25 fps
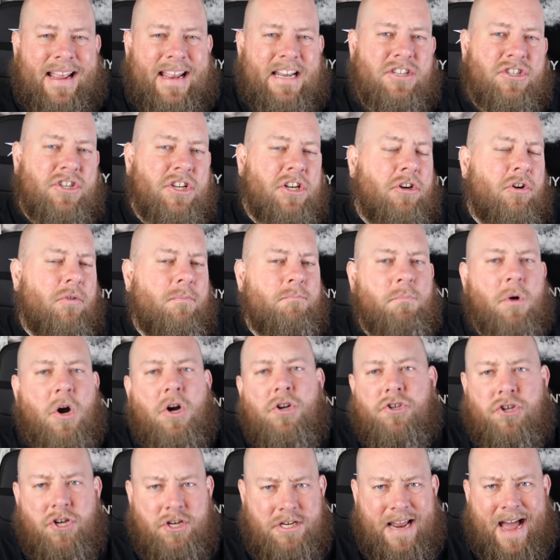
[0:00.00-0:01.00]
of like a general
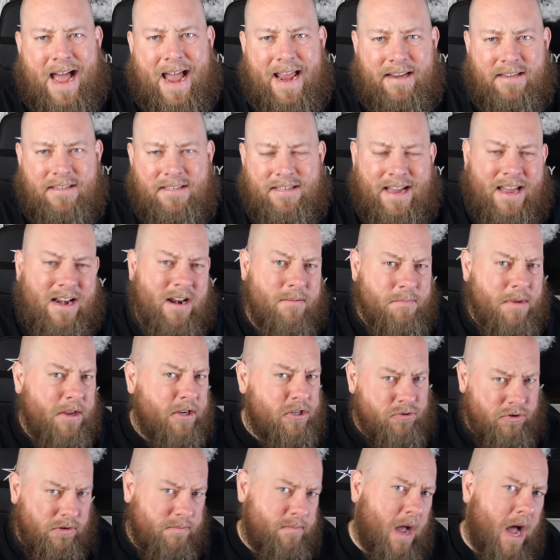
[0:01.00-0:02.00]
merchandise kind of
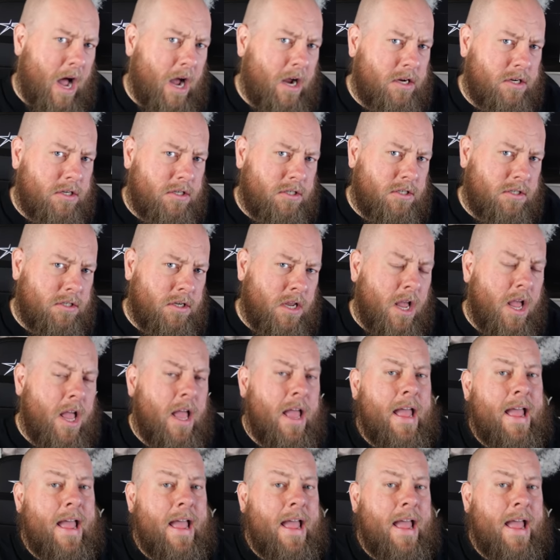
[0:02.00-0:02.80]
mystery box,